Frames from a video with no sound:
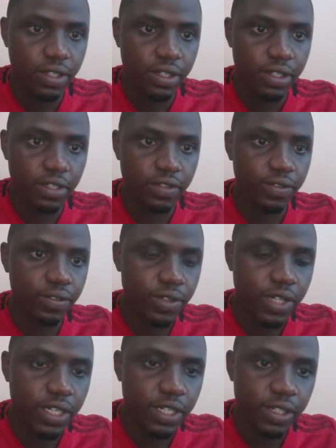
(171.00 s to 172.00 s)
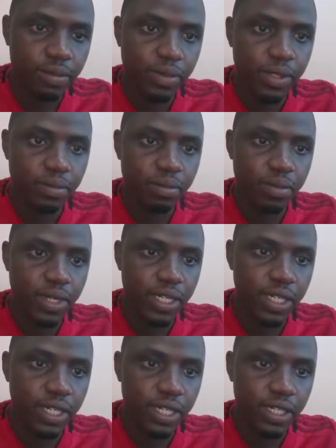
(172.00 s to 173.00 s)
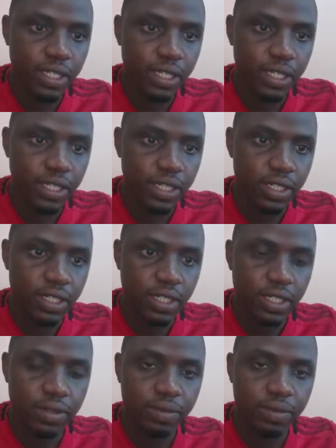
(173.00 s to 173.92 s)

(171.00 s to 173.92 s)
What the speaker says: and if you can remember clearly,